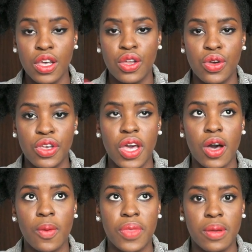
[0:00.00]
you know, you
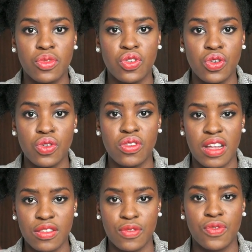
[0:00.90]
help them to use
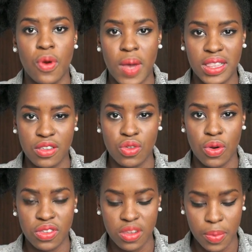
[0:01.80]
that to form other
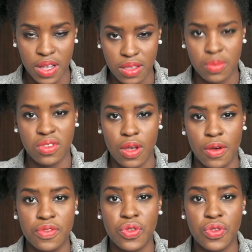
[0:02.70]
stories about themselves.